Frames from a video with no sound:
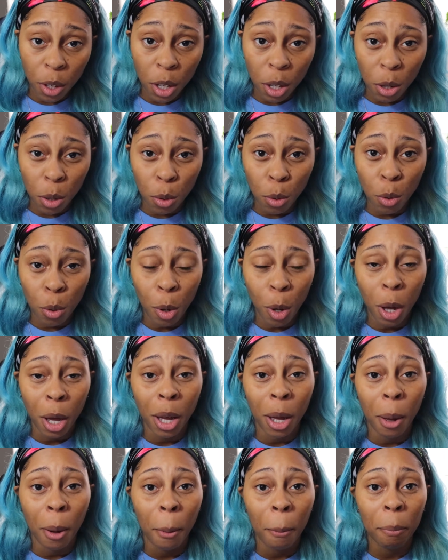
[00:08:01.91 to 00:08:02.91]
you,
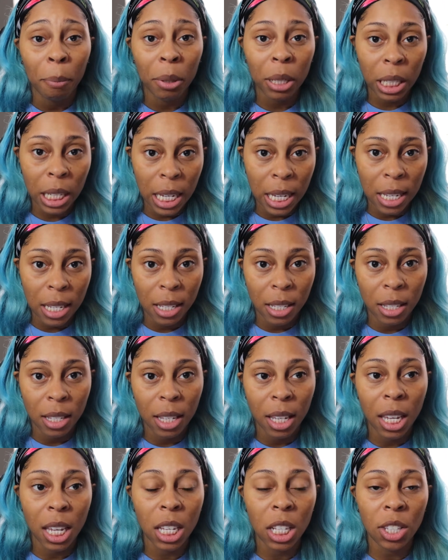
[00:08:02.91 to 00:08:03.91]

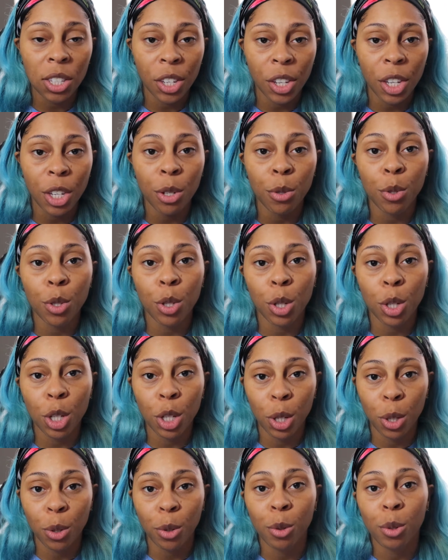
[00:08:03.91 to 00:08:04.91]
please continue to
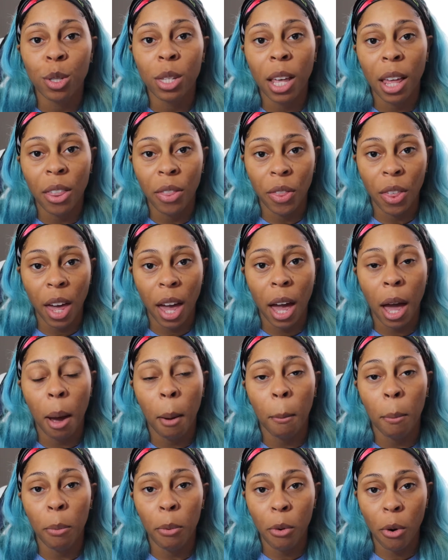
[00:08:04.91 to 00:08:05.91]
use
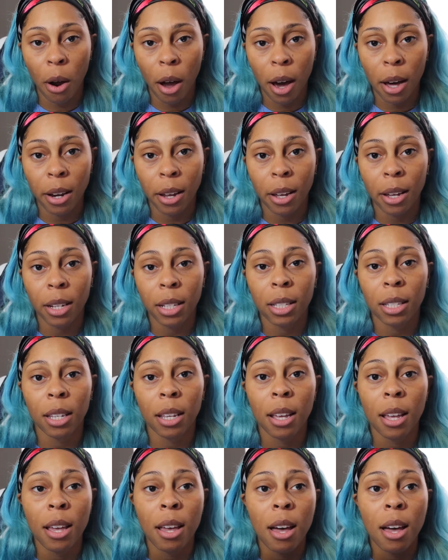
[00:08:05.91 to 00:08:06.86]
that product.